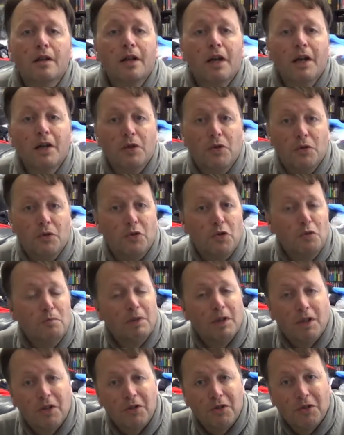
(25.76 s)
Hey YouTube,
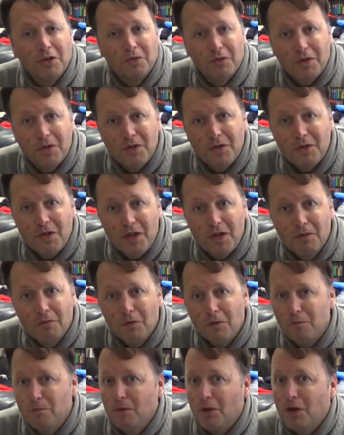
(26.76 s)
Electric Adventures here
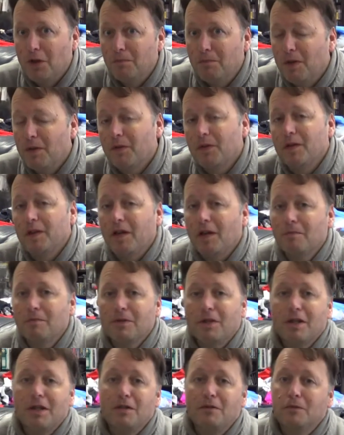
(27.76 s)
with my monthly
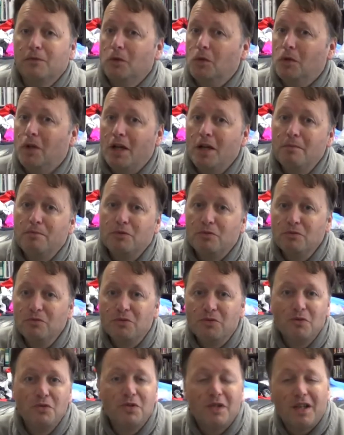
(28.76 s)
update for April
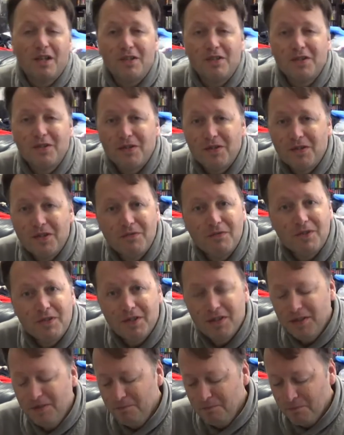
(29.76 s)

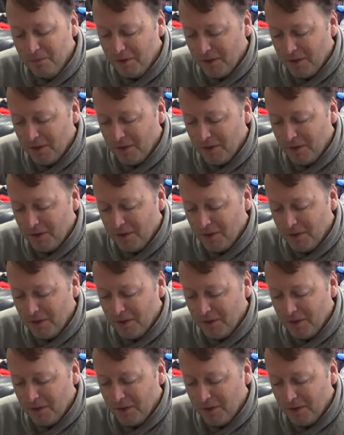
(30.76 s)
2017.